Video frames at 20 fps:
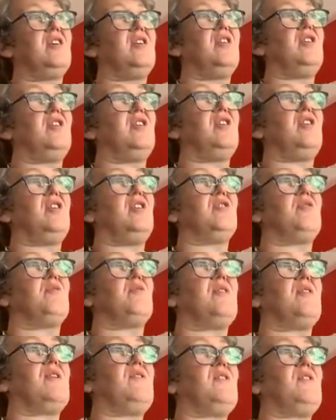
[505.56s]
you
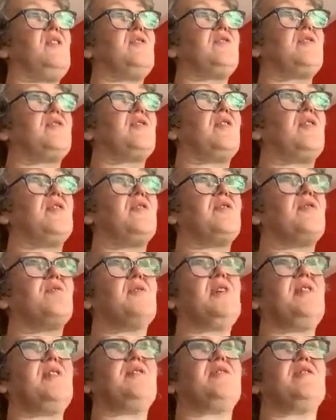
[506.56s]
know, if you start to
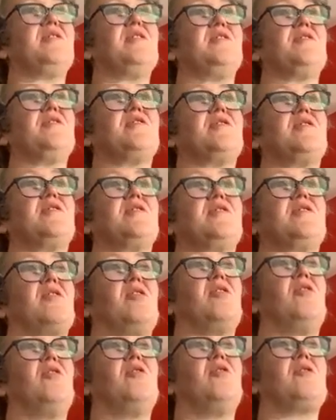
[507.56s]
research it, there's a
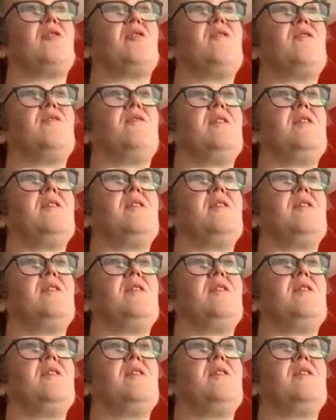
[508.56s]
lot of